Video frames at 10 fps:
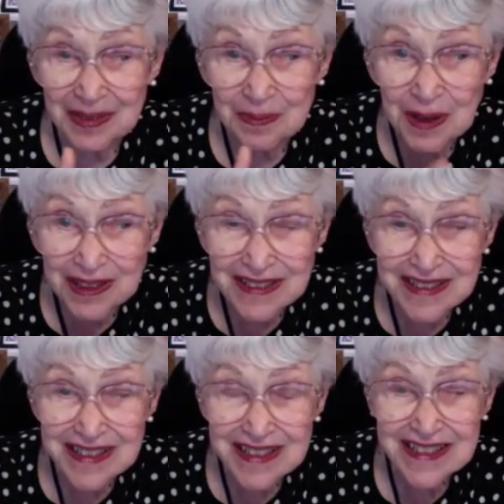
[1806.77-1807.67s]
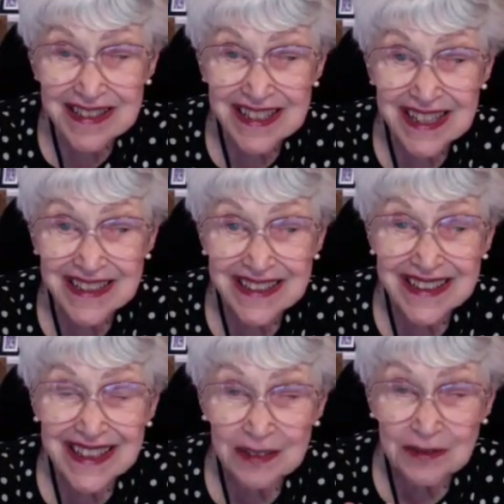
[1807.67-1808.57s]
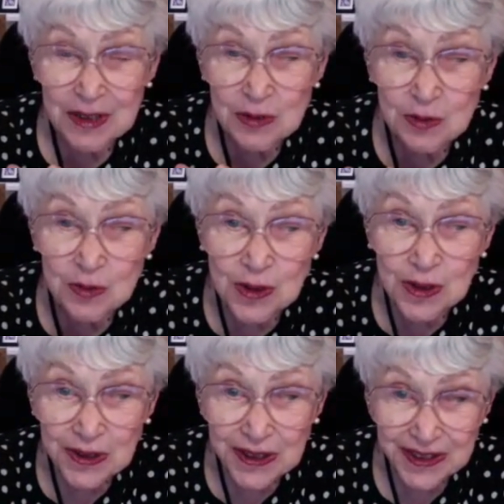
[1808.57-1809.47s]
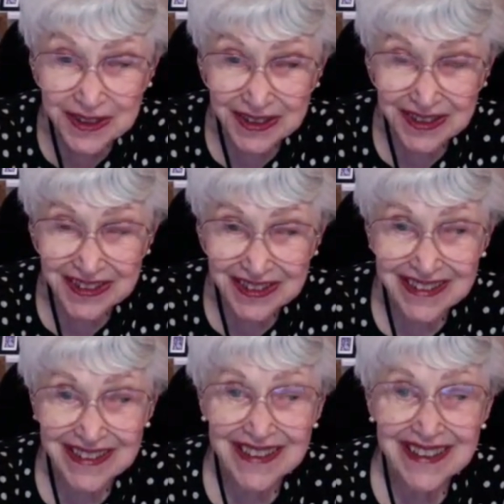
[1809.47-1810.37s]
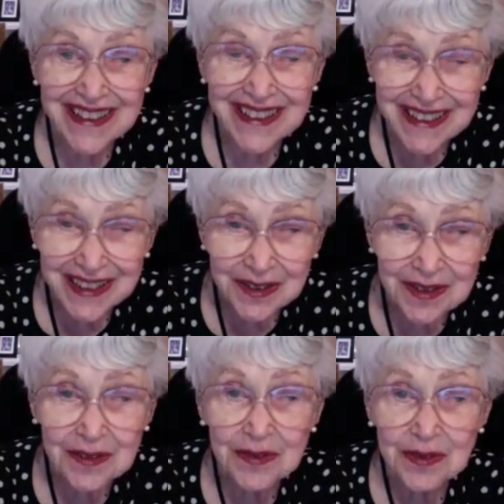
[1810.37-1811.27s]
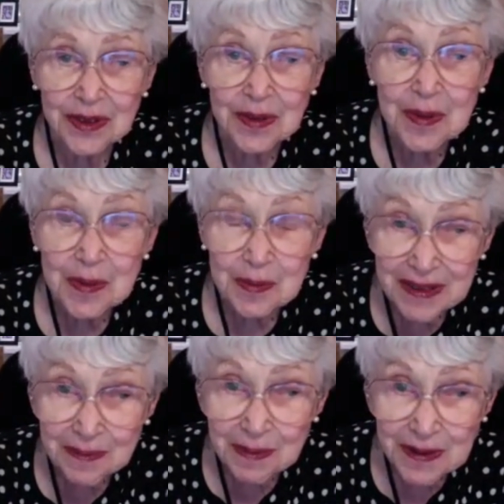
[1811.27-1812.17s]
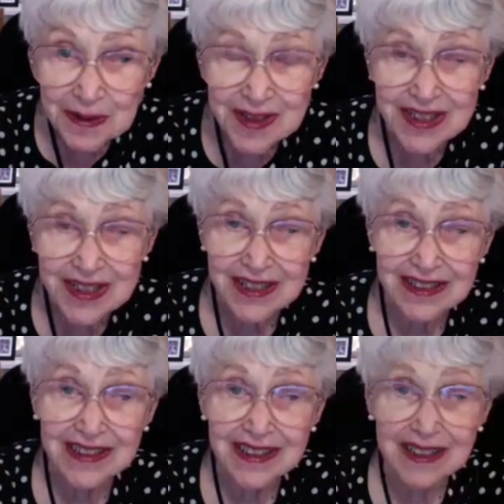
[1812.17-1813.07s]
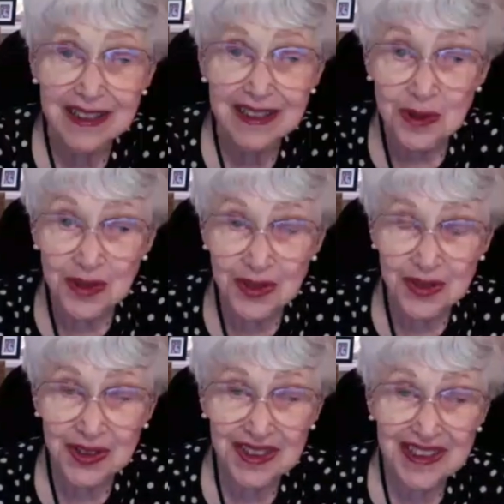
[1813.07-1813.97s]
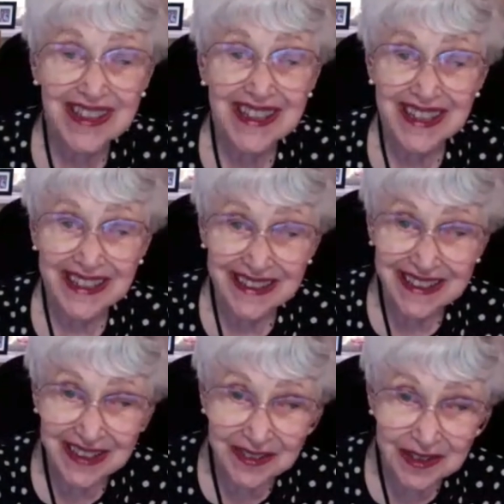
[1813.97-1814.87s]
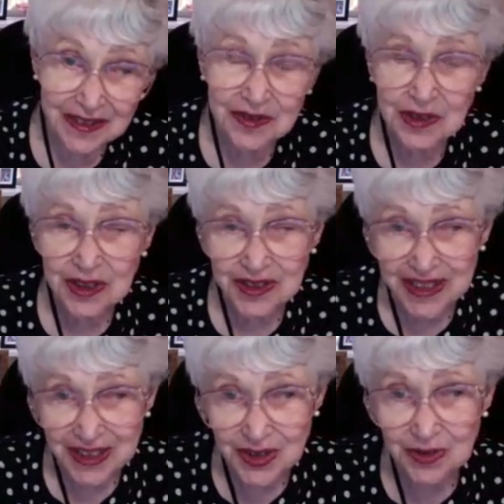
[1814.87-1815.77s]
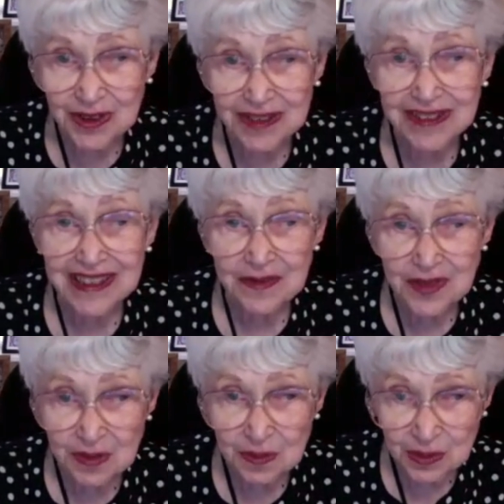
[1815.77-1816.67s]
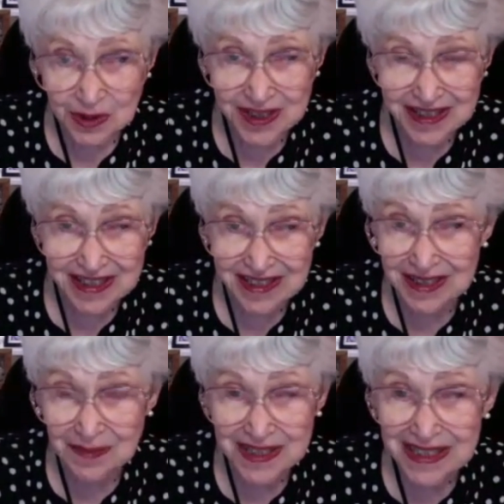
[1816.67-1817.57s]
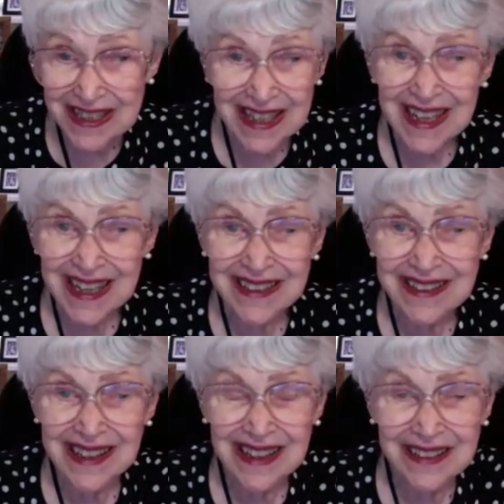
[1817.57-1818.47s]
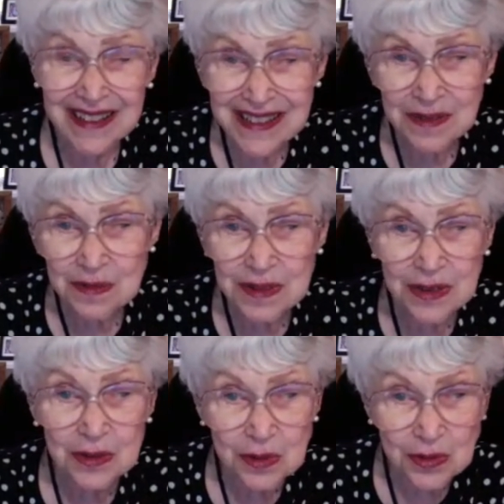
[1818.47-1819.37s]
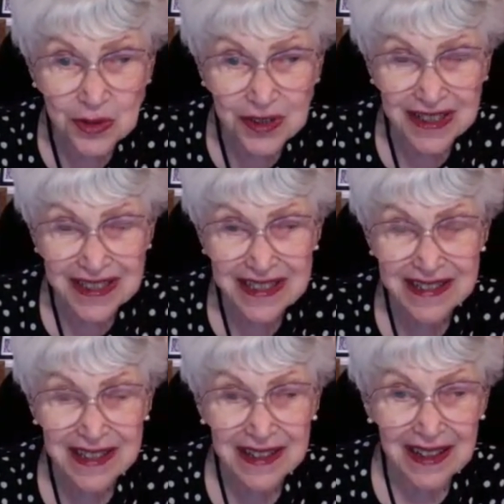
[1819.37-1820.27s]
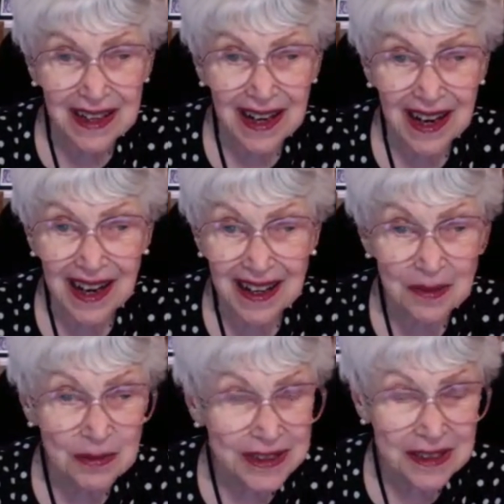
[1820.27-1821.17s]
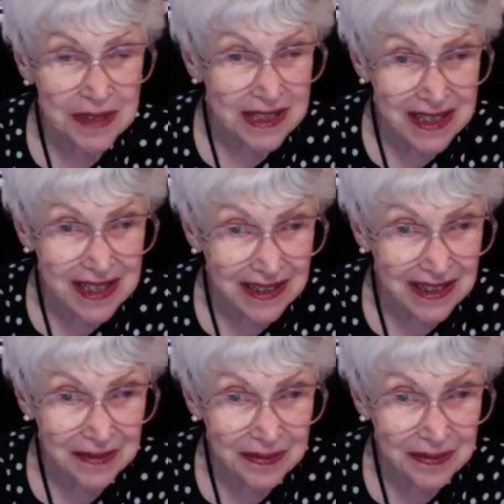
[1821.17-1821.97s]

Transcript: Policies that reward caring for people starting at birth and caring for our natural life support systems. And unless we do this, we're going to be stuck.